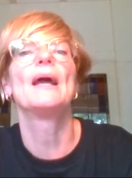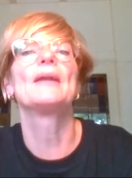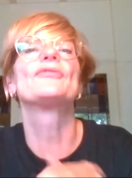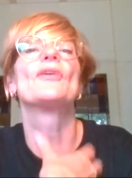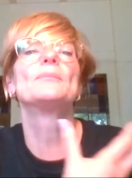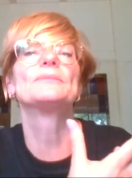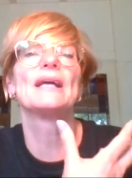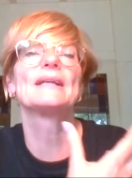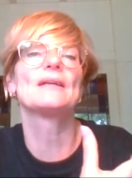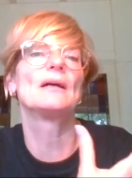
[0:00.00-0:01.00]
And from
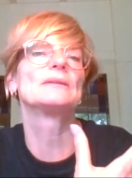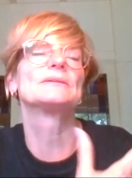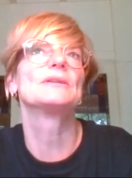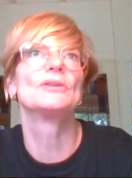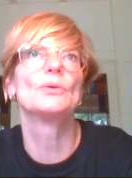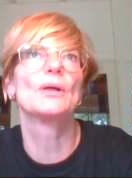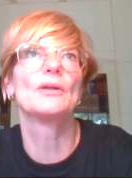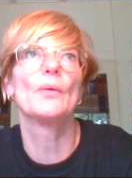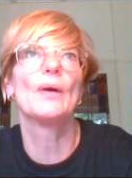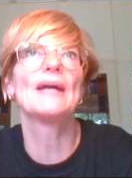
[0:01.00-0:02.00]
that on,
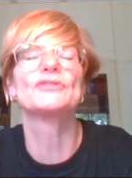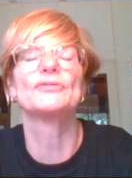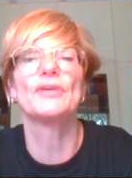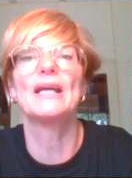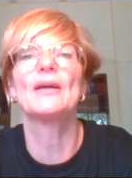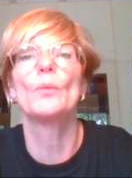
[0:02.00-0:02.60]
you have to think,